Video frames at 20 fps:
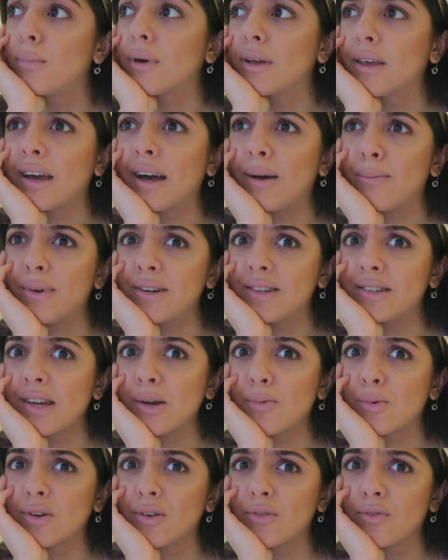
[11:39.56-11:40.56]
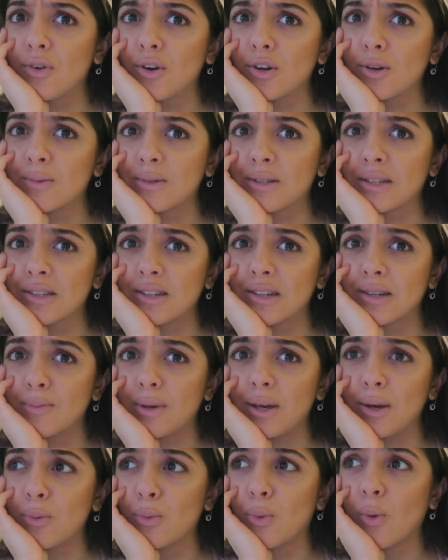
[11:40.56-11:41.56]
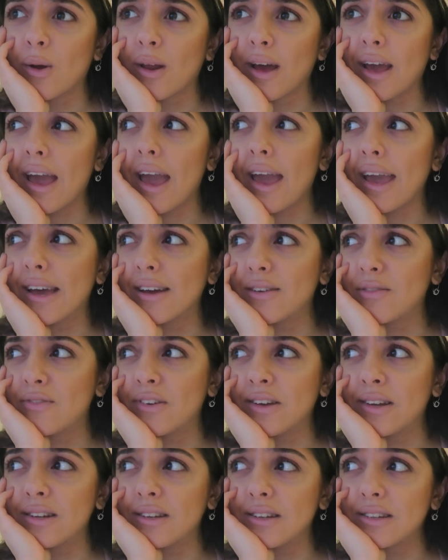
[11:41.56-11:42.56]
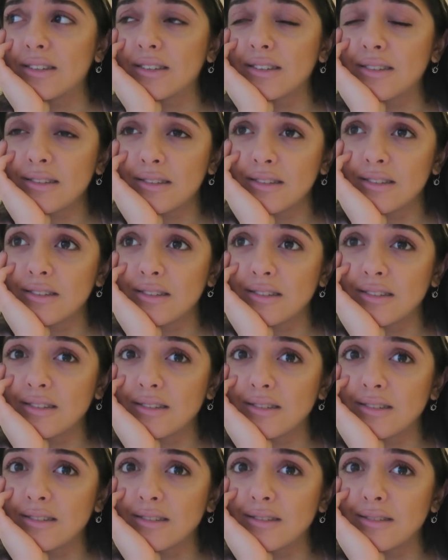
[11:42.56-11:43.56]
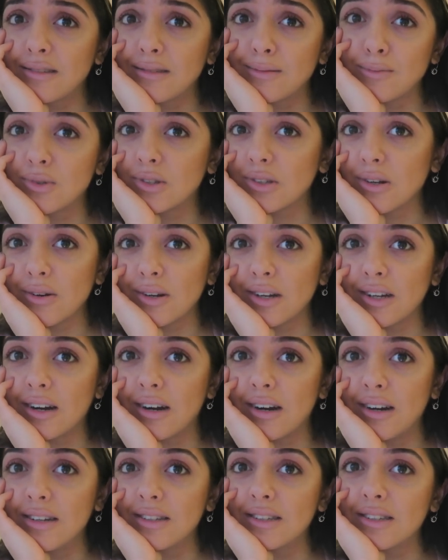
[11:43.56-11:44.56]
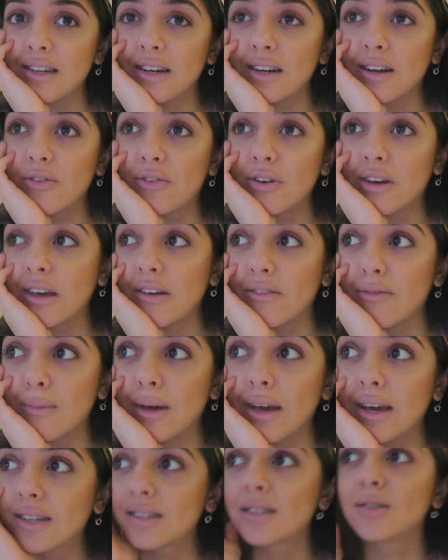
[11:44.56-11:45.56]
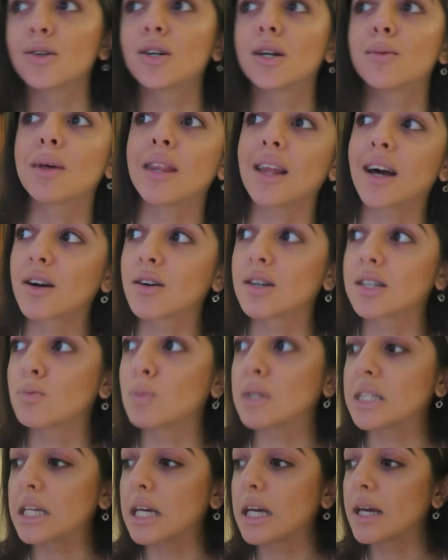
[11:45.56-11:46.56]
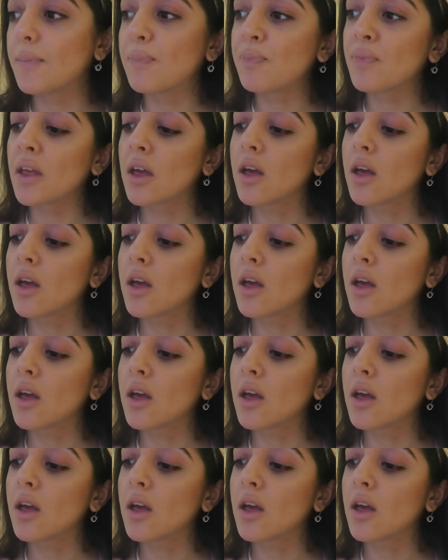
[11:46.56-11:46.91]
But yeah, my day one of Vlogmas is going to be what I ate and fitness. I'm sorry, guys. Like, forgive me. It's not going to be that Christmassy.